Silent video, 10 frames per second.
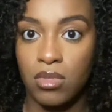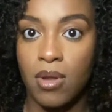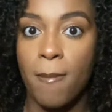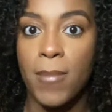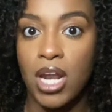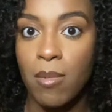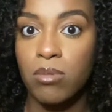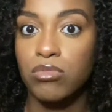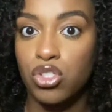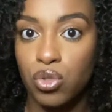
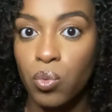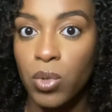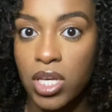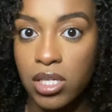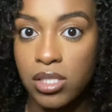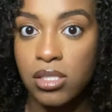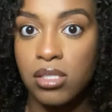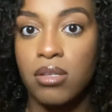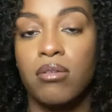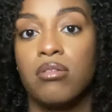Minimum 2 weeks,
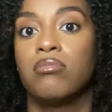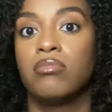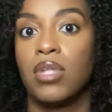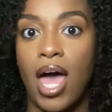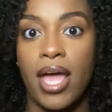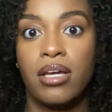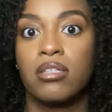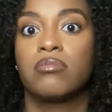like,